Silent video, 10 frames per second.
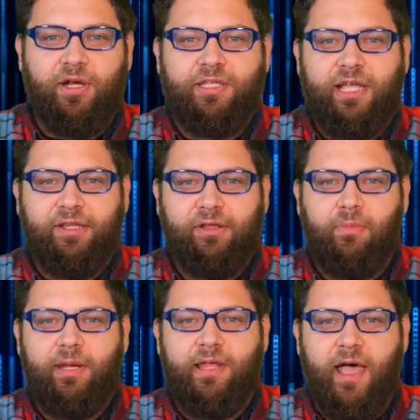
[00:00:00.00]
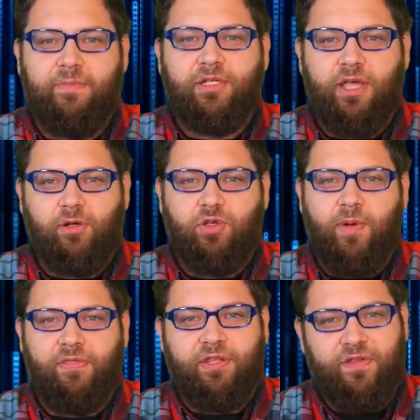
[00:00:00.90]
to take a little bit of time to talk to you
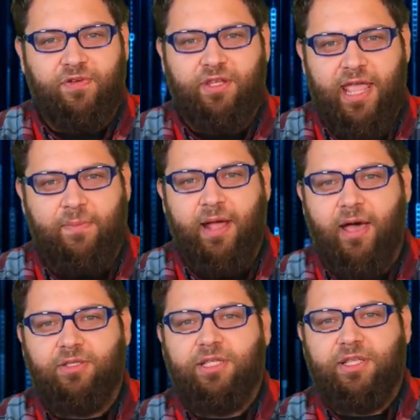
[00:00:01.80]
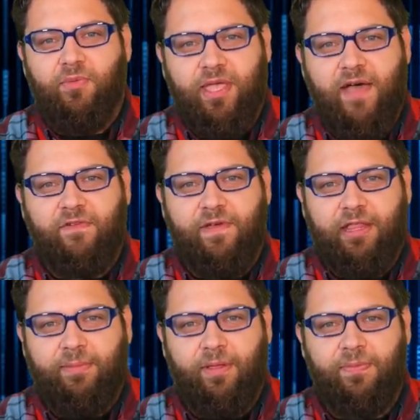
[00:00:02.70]
about the different camera housings that we have
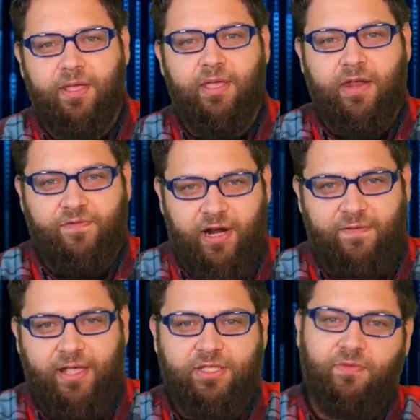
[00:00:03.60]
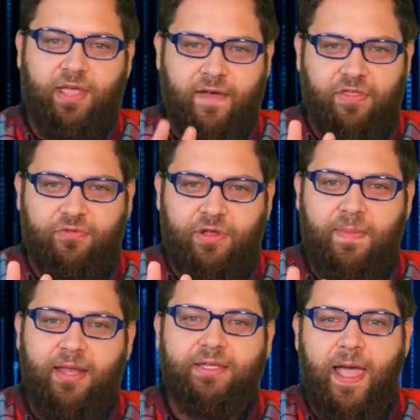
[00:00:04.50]
available. In front of us, we have the three
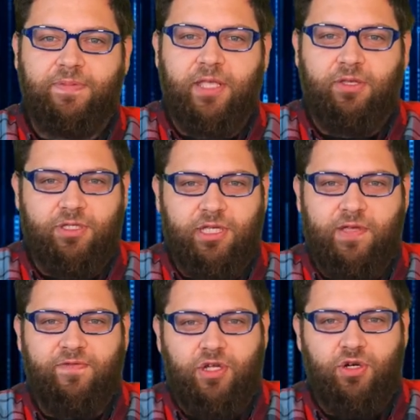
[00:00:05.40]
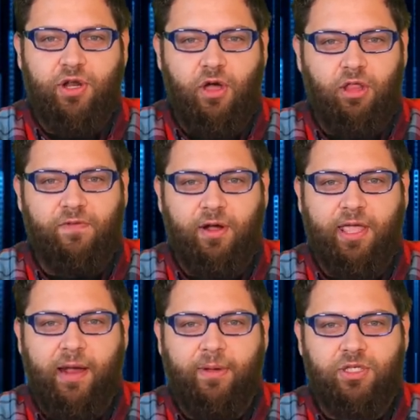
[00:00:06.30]
main types that you'll see featured on all of our
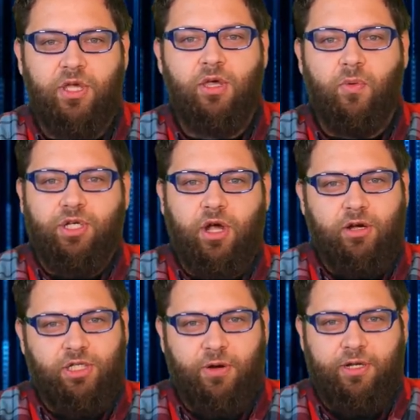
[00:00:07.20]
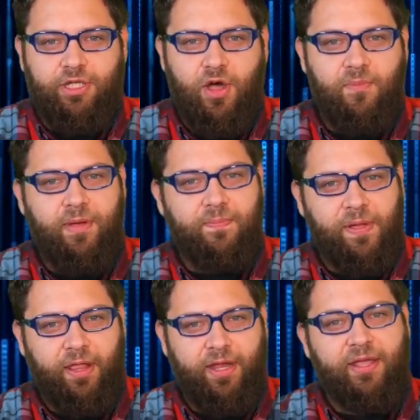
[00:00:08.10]
cameras, which are turret dome,
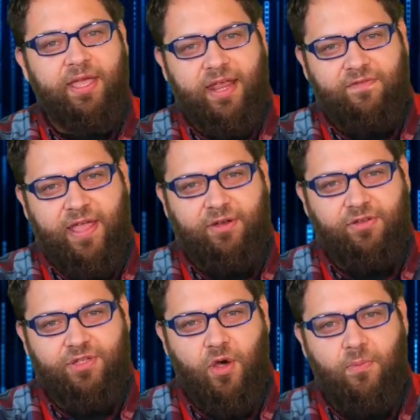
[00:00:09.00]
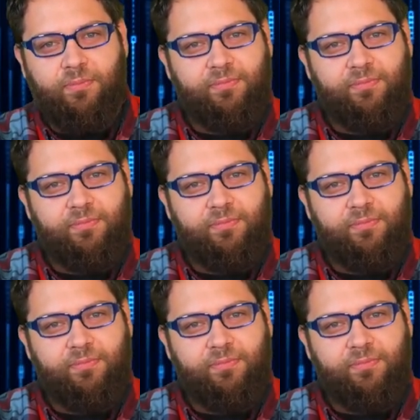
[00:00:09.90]
bullet, and vandal dome.